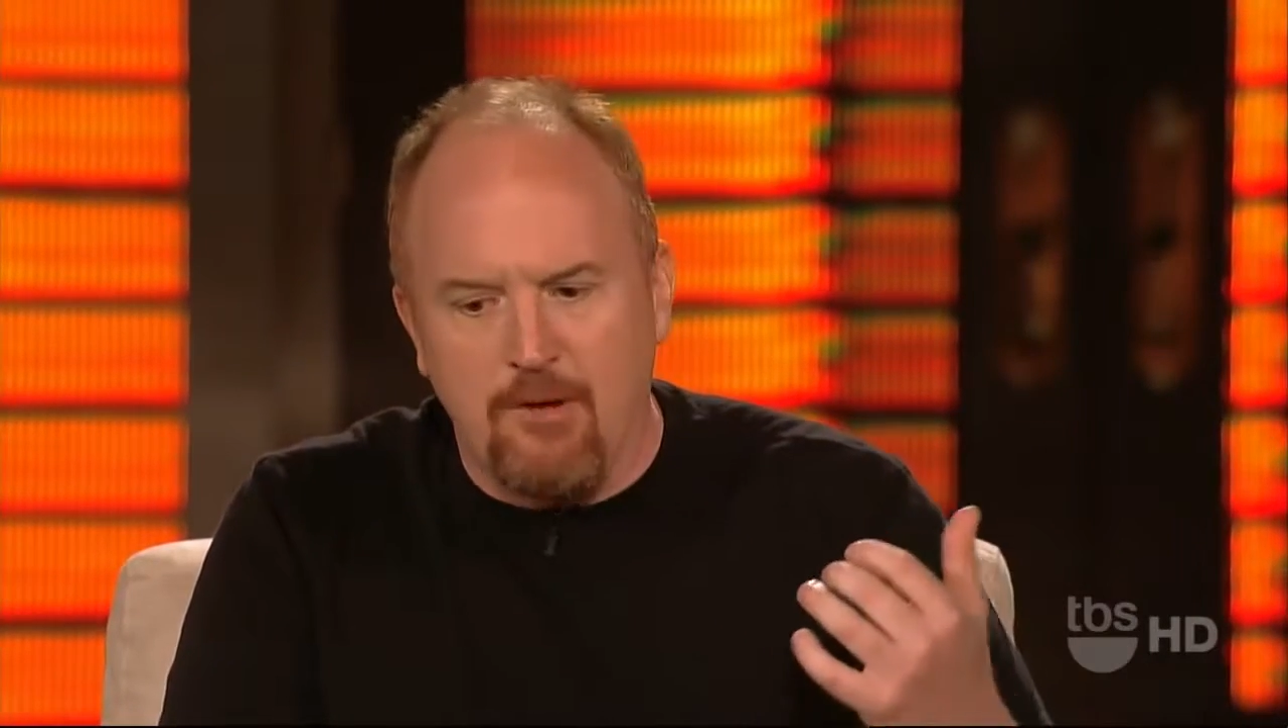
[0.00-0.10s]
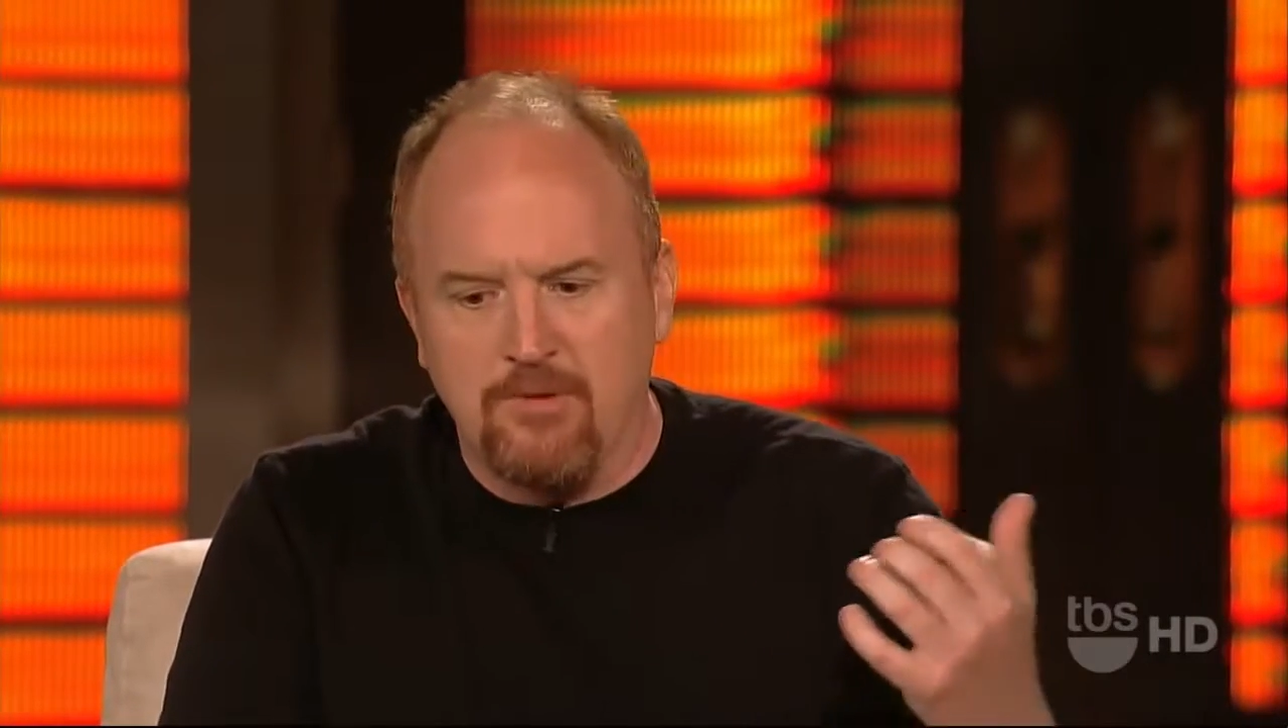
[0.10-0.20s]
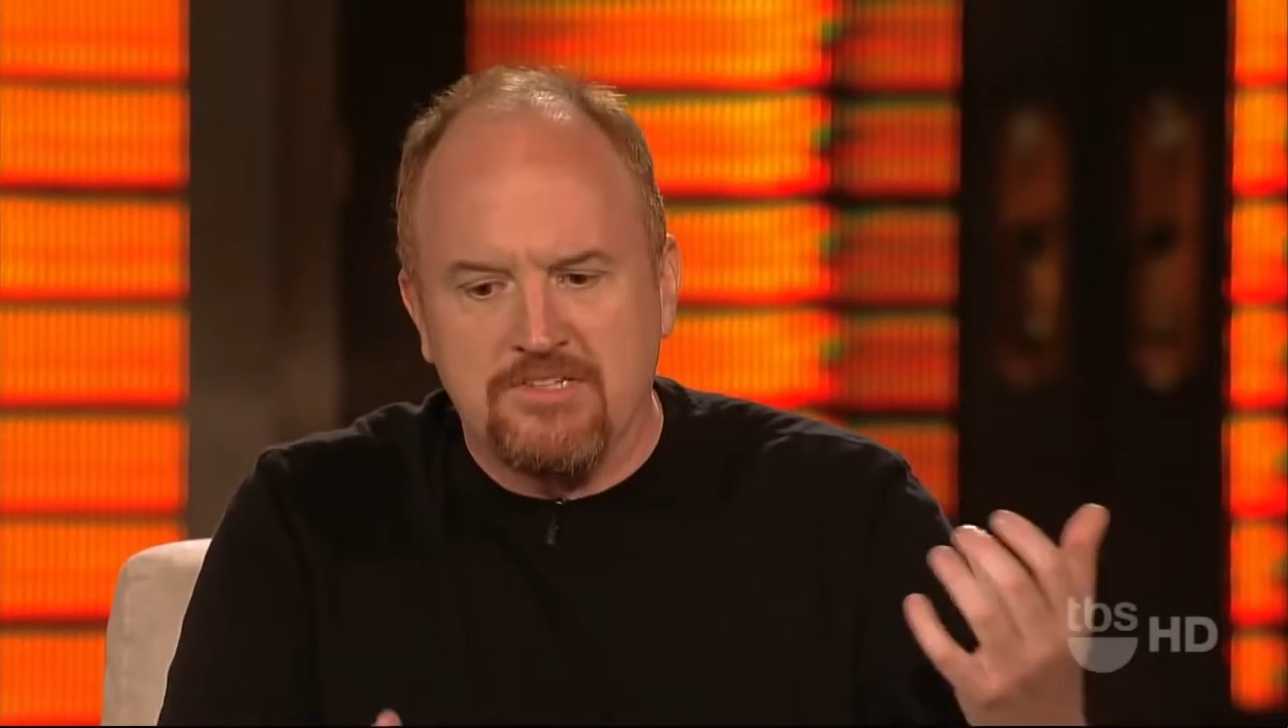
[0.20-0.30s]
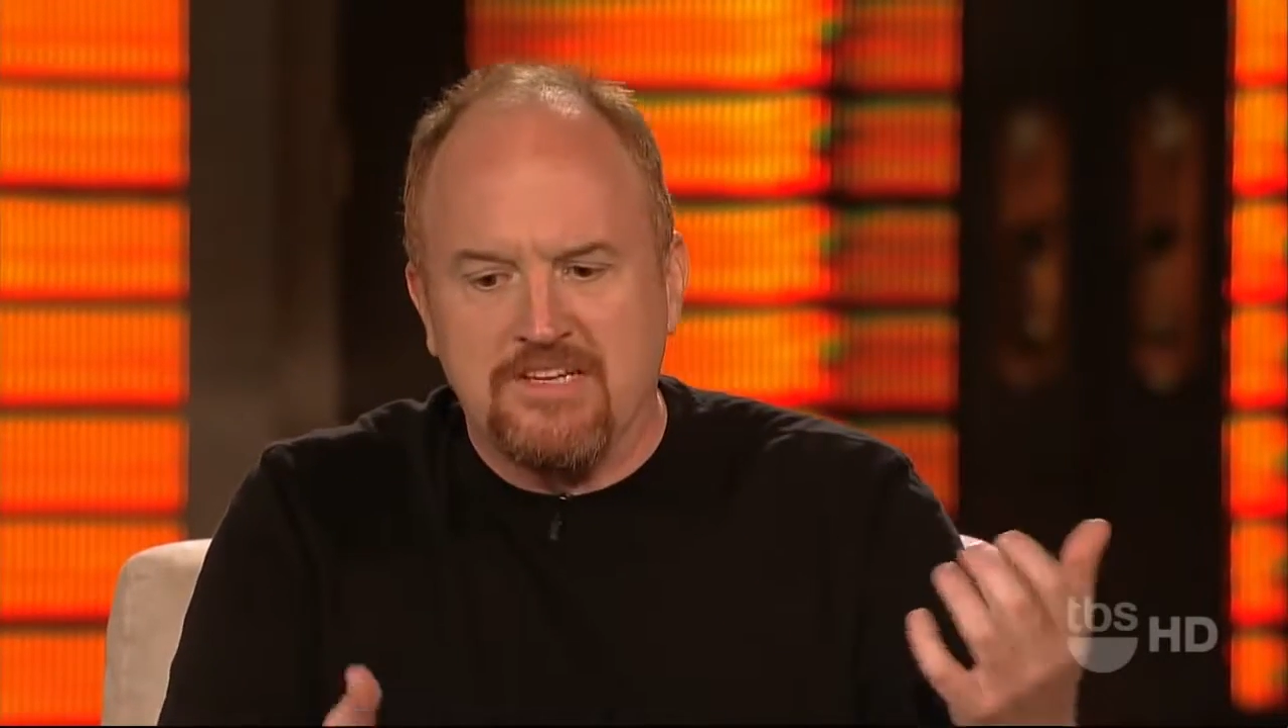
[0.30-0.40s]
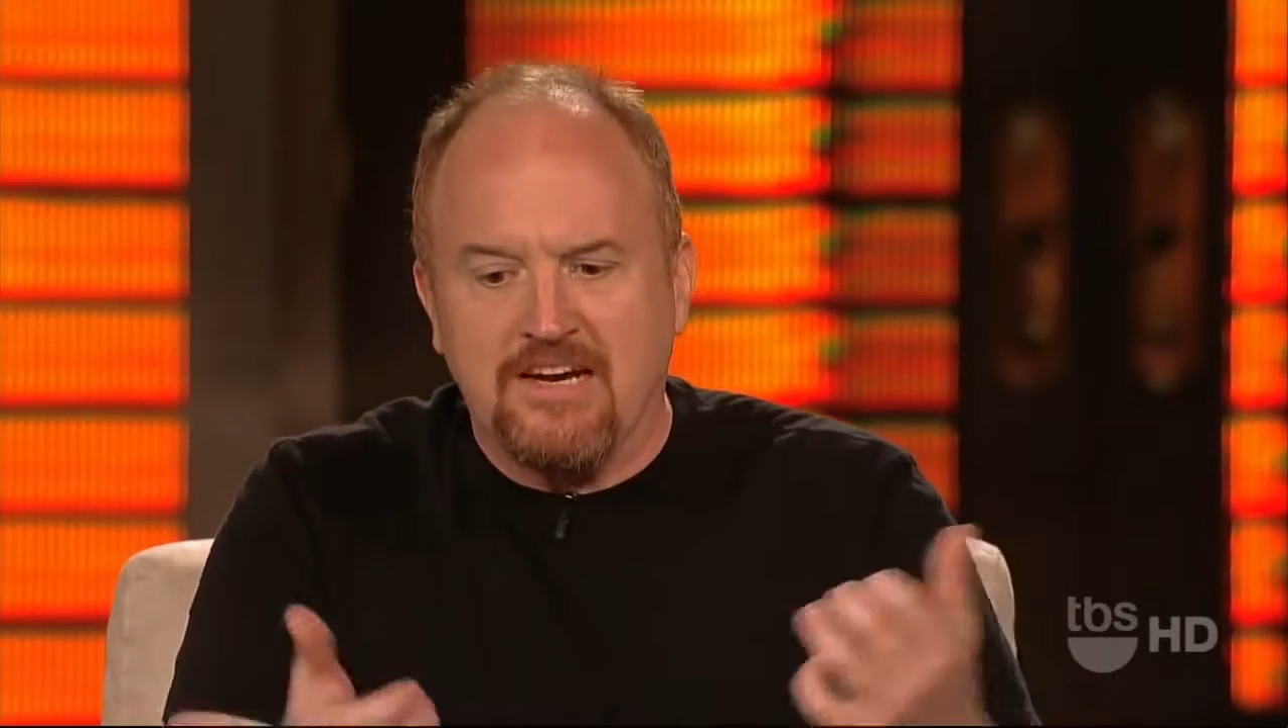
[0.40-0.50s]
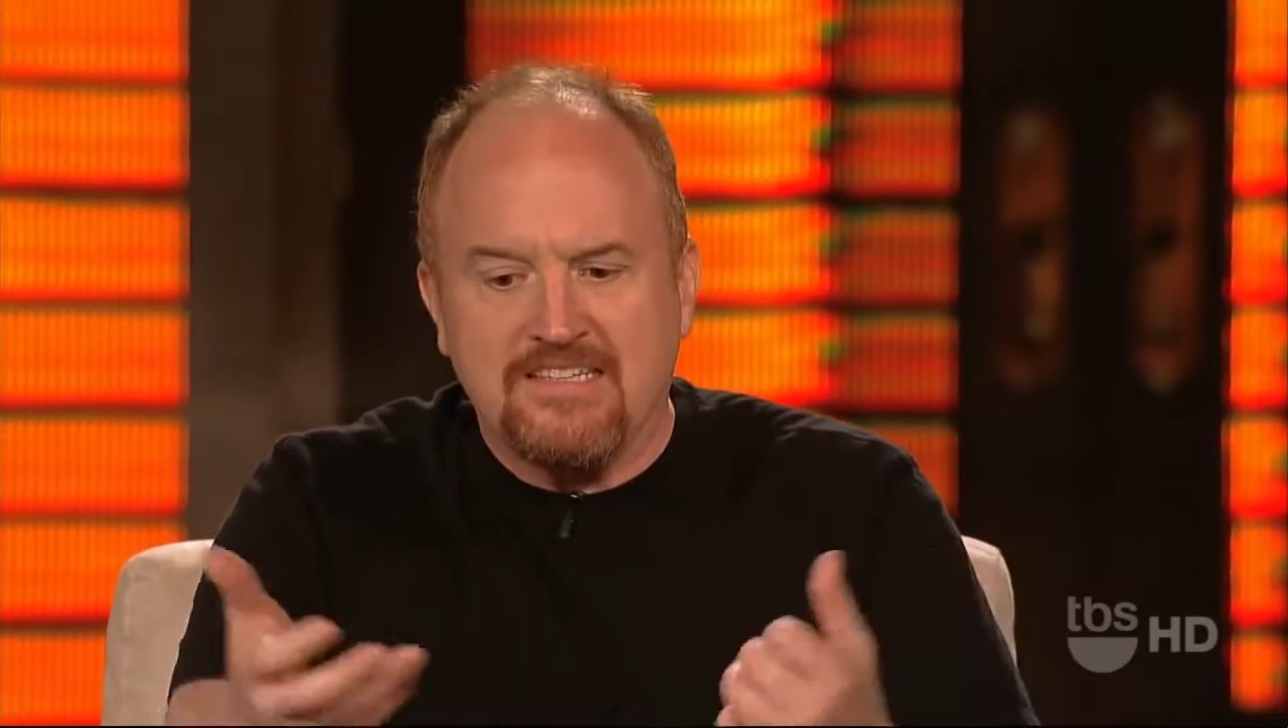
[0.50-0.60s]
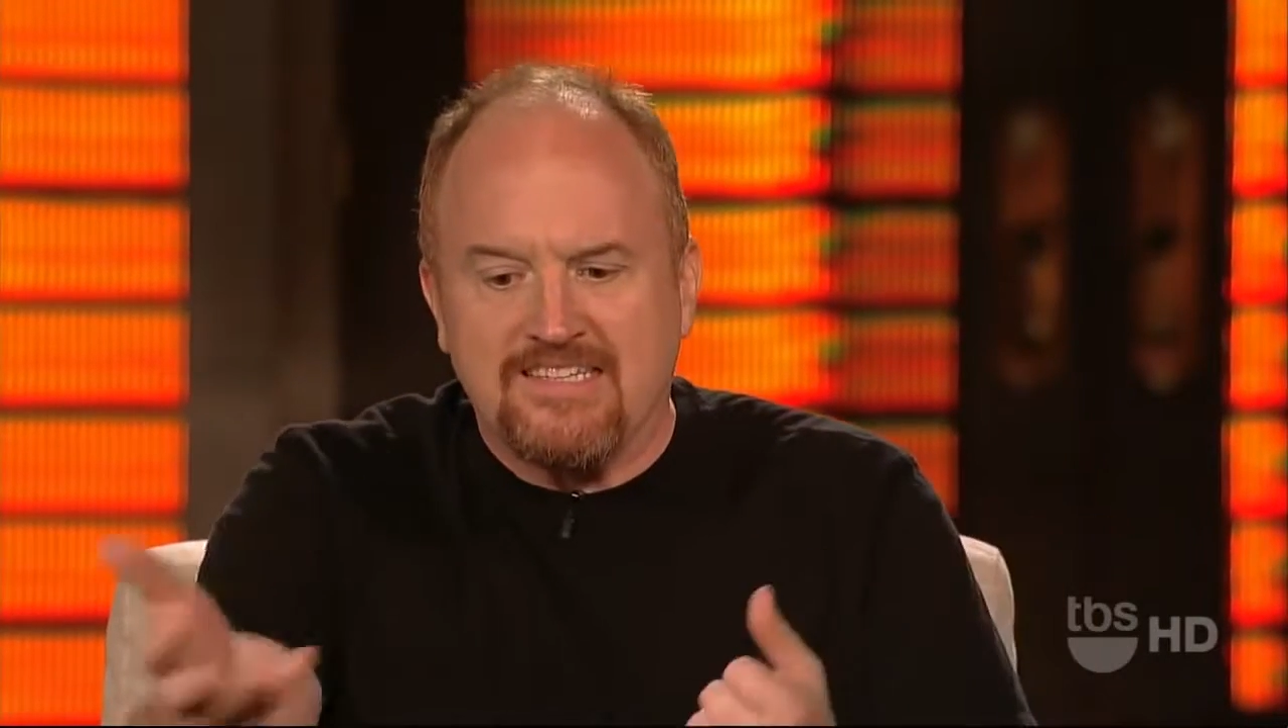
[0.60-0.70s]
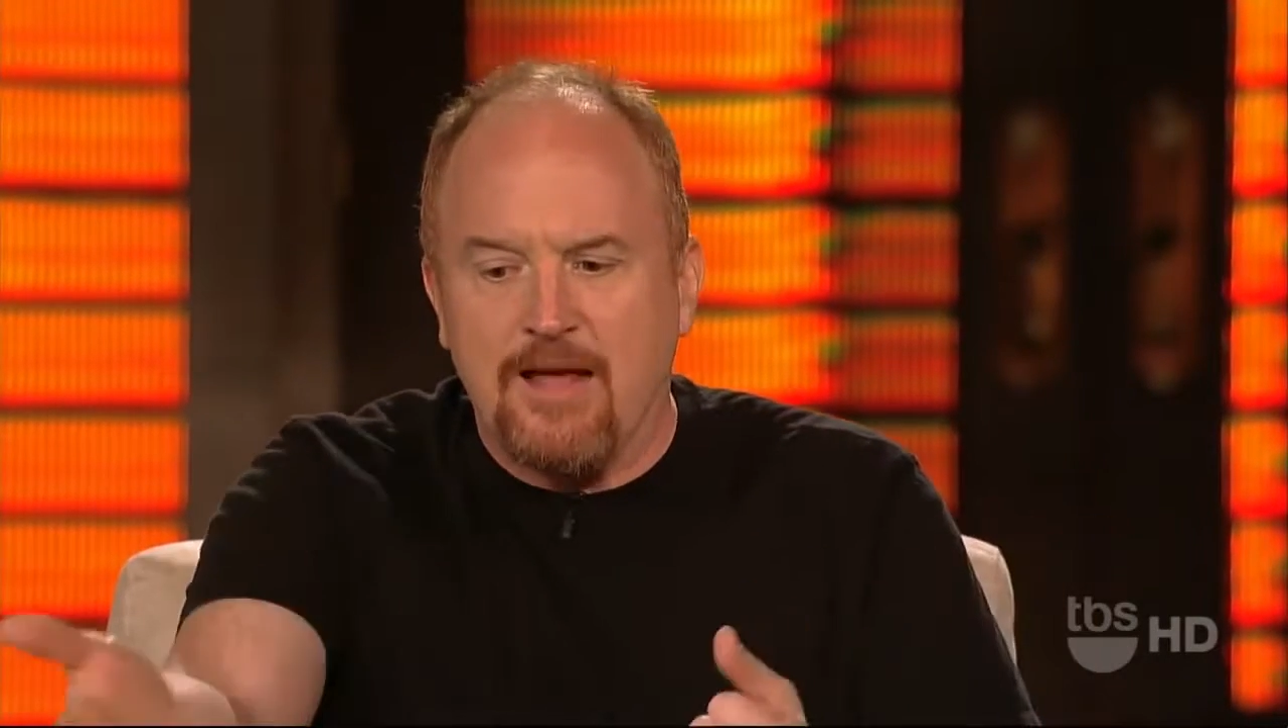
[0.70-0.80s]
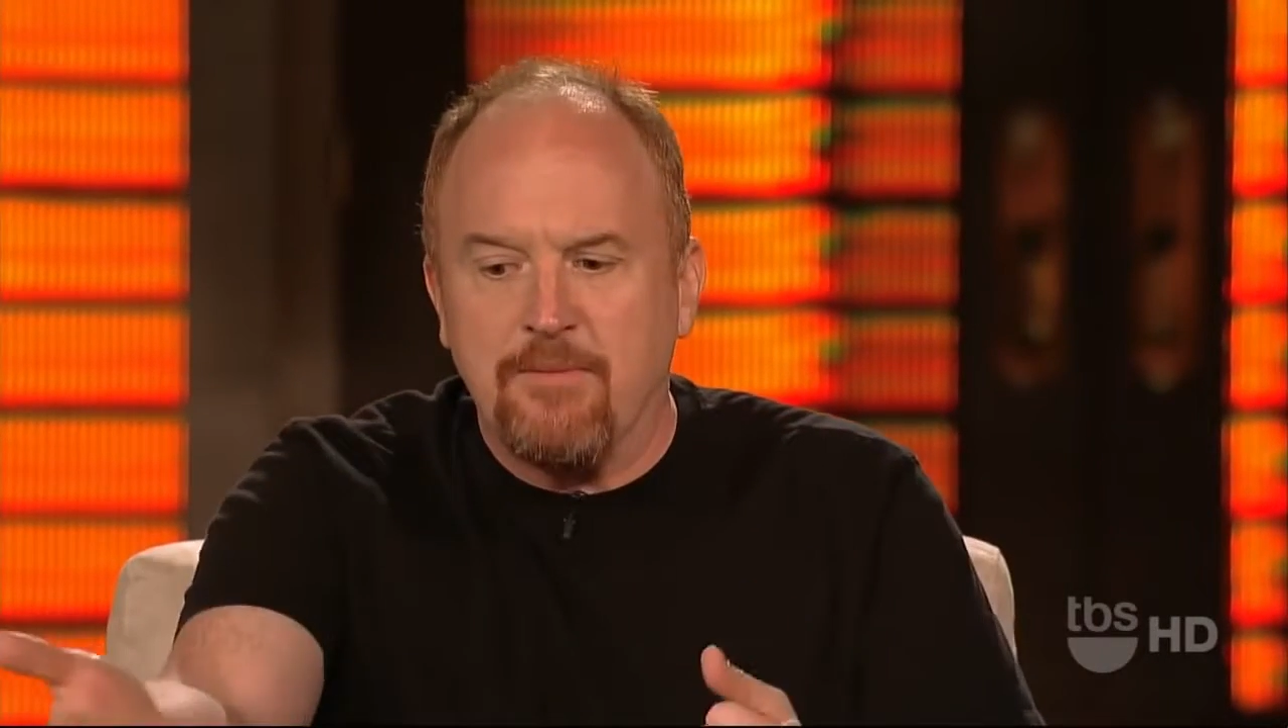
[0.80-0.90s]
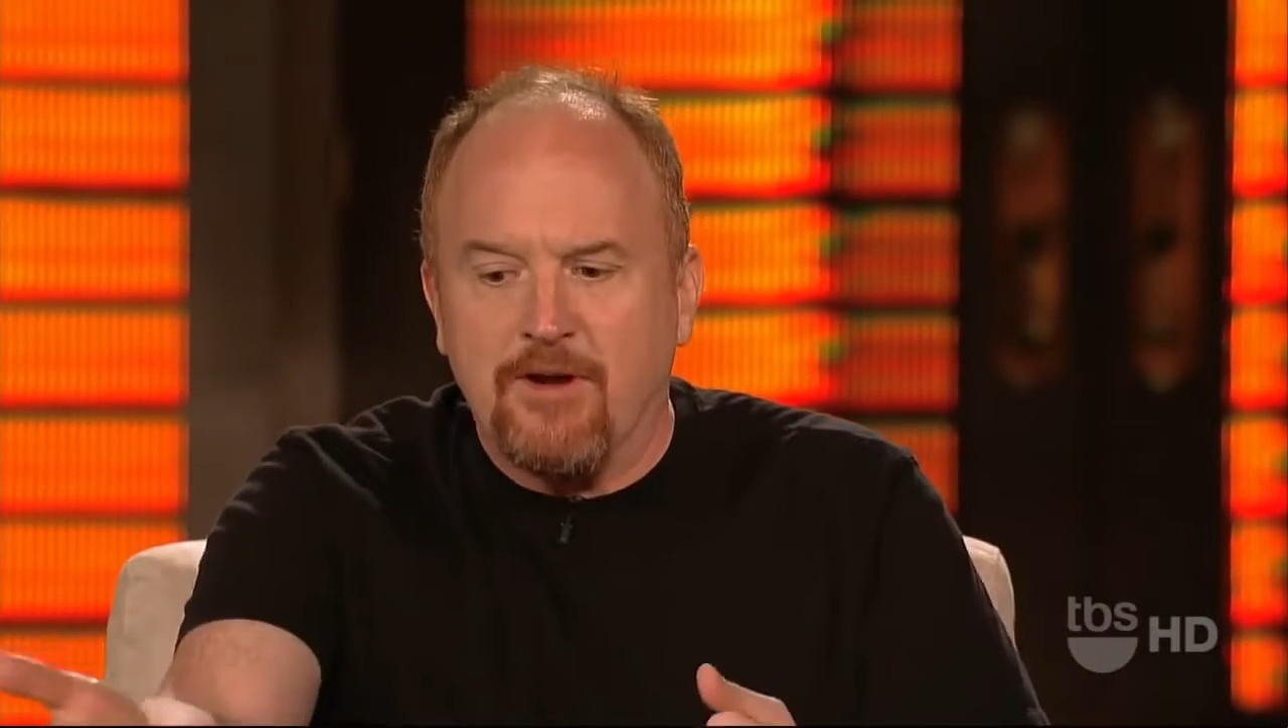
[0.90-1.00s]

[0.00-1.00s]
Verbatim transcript: I'm listening to Simon